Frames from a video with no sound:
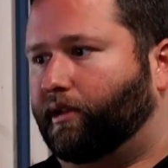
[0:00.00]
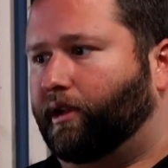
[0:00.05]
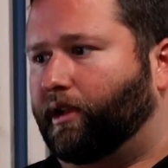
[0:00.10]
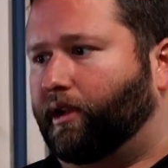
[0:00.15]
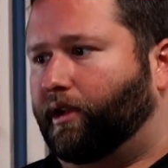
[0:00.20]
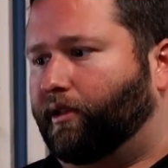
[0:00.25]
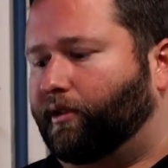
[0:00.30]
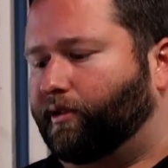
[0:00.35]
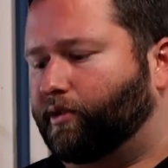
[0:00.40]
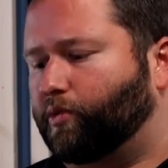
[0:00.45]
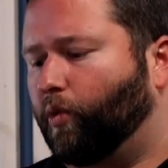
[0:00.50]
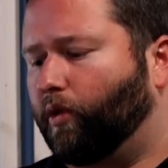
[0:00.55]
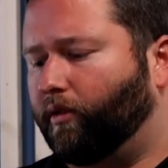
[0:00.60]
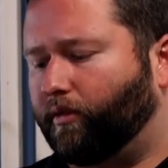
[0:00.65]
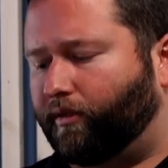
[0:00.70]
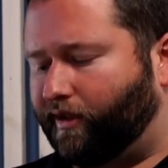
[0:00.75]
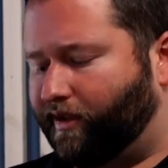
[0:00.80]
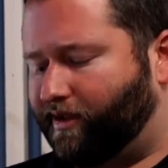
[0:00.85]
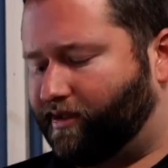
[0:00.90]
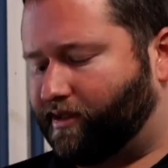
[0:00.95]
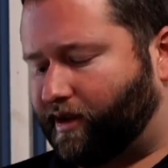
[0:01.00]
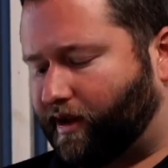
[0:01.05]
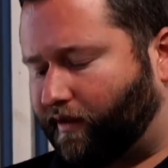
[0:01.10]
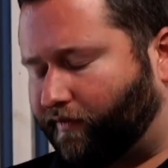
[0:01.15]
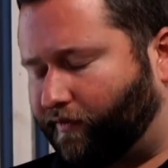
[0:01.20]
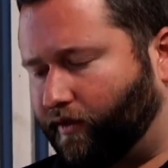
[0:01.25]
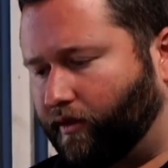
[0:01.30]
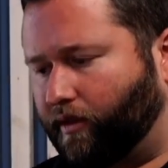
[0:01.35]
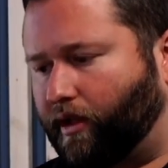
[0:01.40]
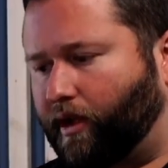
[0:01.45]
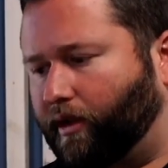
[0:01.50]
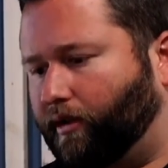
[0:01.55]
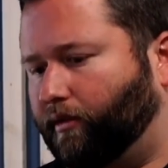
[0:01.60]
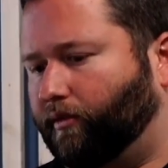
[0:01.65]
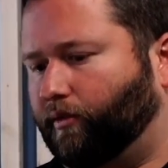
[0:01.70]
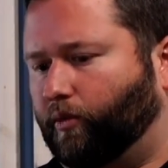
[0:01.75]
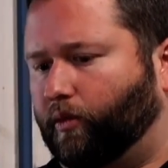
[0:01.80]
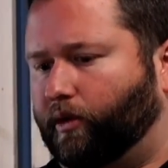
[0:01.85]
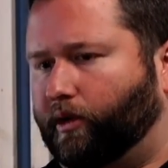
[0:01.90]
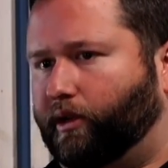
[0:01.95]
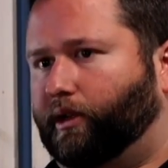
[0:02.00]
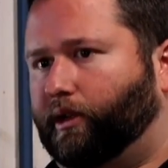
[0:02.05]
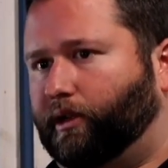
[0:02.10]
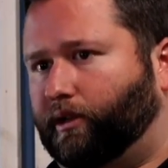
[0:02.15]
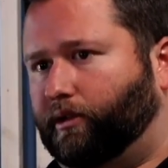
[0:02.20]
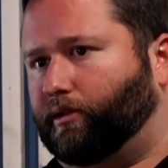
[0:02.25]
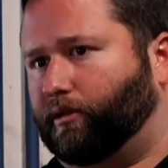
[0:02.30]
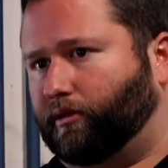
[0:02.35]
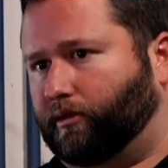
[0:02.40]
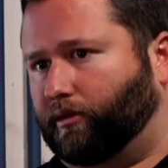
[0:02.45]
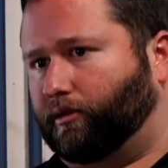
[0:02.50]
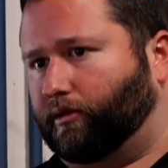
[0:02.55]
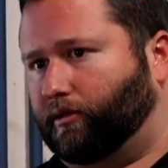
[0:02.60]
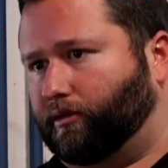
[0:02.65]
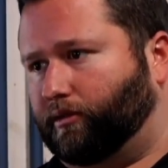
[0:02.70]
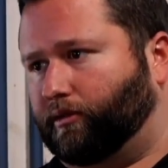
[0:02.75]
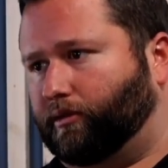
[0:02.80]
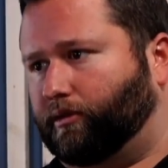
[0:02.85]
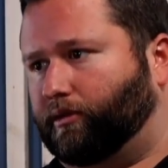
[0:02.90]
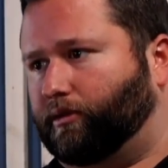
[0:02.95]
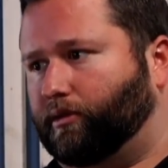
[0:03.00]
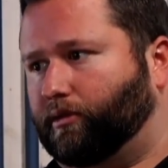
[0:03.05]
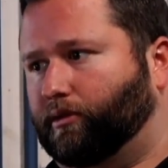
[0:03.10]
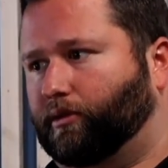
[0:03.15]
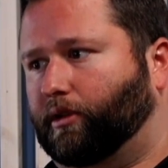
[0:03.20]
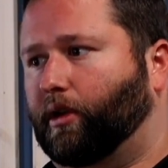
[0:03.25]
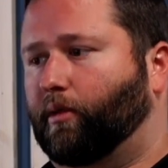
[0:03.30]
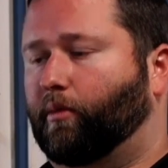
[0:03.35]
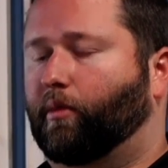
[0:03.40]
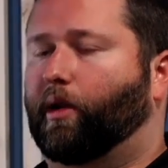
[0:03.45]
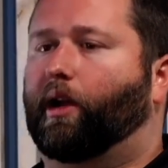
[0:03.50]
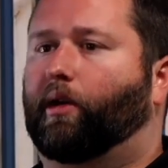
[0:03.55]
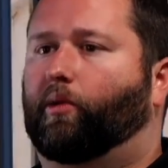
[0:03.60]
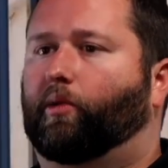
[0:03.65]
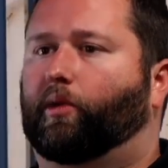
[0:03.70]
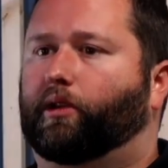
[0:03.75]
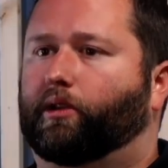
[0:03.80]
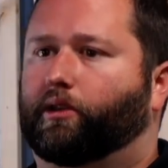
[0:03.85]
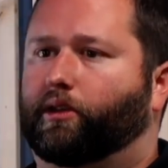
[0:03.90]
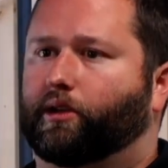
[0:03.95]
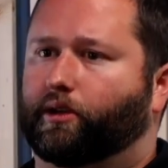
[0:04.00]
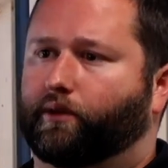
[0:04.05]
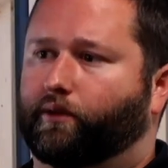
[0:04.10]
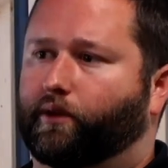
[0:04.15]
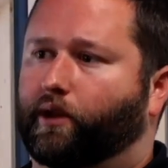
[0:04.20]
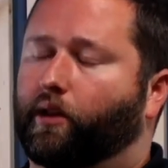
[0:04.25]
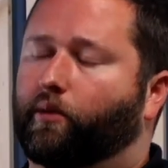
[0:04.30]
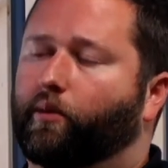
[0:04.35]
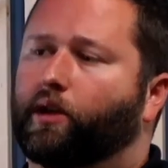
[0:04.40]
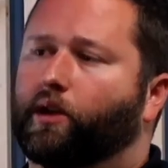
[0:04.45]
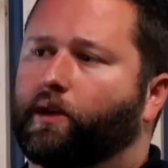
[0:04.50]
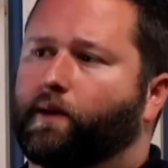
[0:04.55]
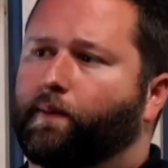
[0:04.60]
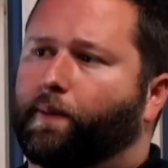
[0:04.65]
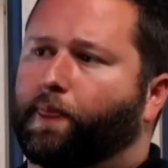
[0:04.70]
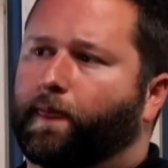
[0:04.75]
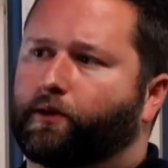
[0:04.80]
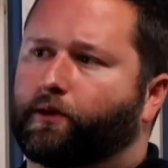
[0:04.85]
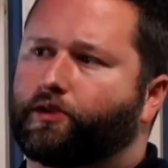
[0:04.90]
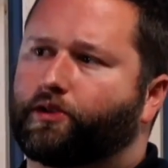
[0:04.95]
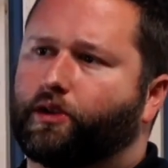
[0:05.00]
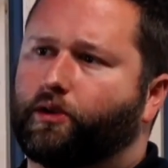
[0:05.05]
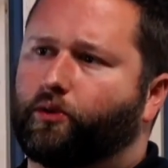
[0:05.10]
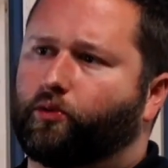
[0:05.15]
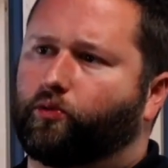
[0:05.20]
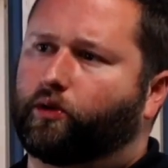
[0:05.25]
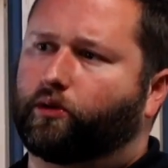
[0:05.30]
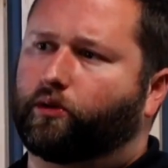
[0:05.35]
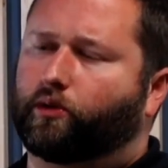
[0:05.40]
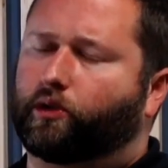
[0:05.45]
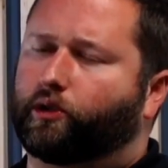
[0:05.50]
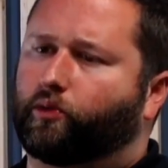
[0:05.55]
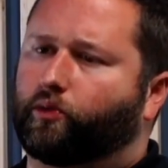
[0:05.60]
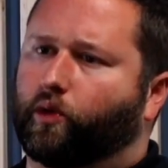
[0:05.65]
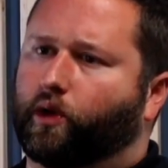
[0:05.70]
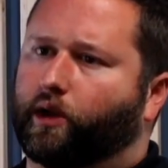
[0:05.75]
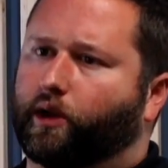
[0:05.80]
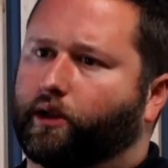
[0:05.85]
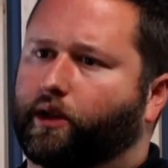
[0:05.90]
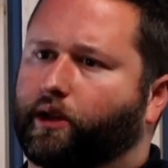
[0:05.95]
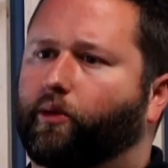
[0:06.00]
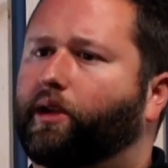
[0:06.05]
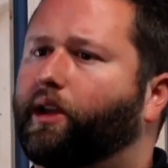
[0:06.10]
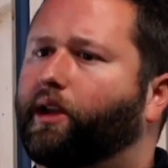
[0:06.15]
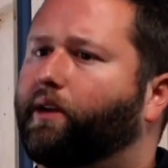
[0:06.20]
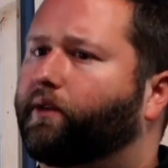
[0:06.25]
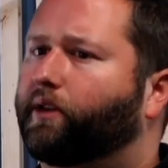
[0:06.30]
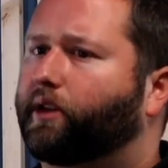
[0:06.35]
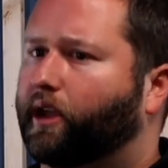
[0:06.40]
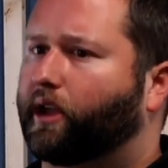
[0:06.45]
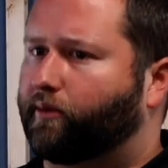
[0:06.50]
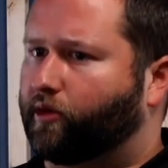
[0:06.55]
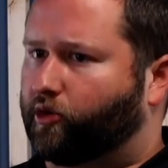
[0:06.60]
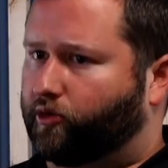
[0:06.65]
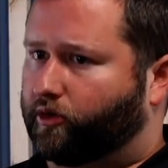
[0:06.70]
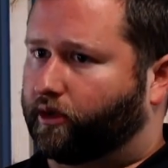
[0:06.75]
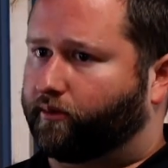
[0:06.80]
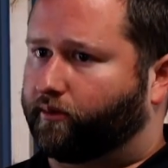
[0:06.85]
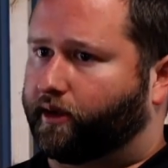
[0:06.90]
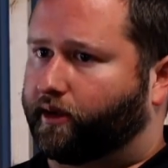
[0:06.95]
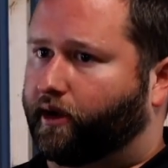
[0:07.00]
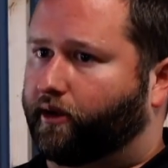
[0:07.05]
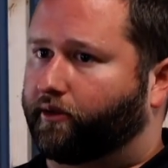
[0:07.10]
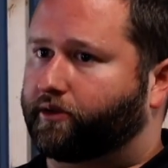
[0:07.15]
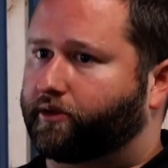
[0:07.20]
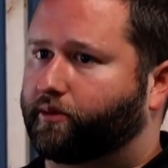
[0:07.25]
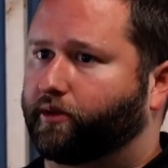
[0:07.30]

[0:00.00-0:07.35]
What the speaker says: there's one thing that I feel like we need to come out with and develop. There's no real good way. Now, we have the ammo dump pouch, but